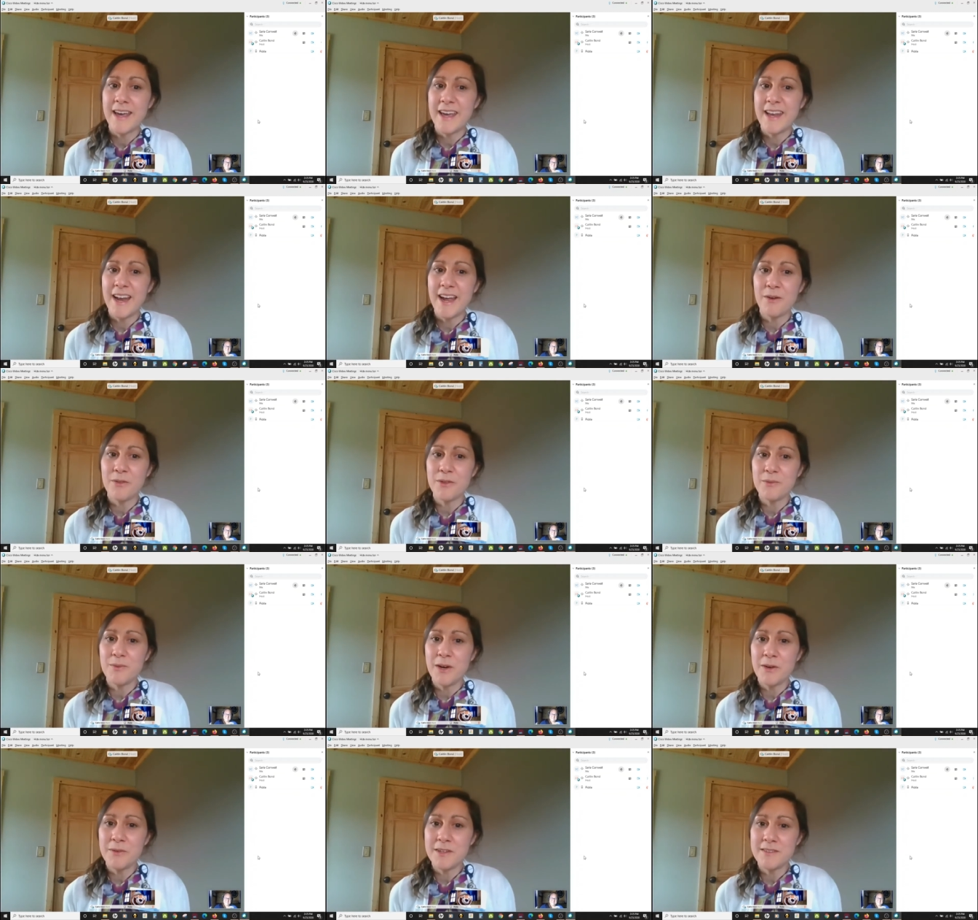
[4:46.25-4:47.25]
and health
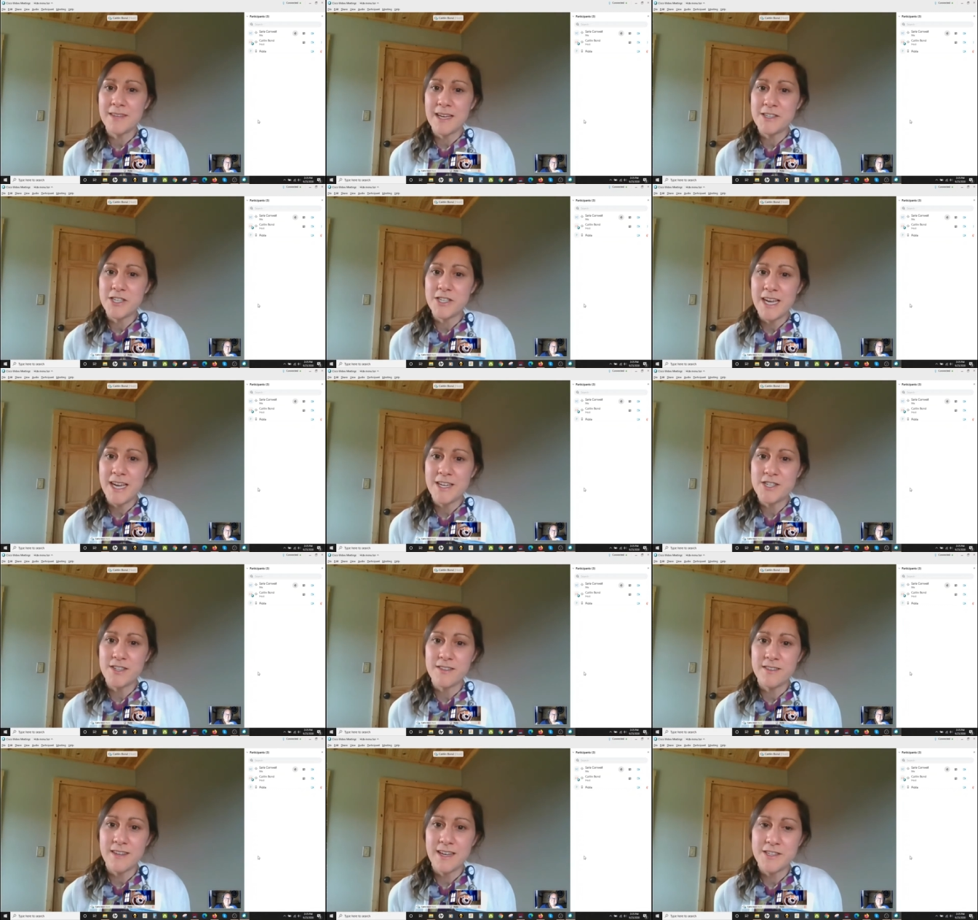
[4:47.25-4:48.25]
and wellness
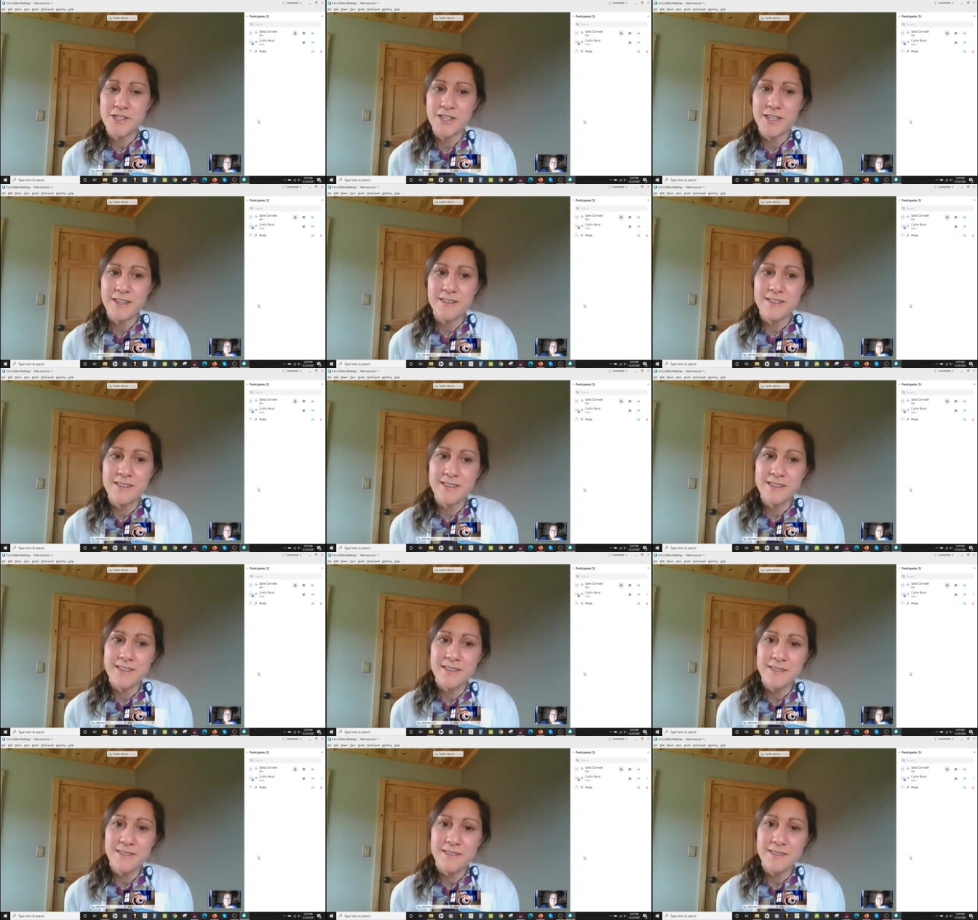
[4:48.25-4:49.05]
education sessions.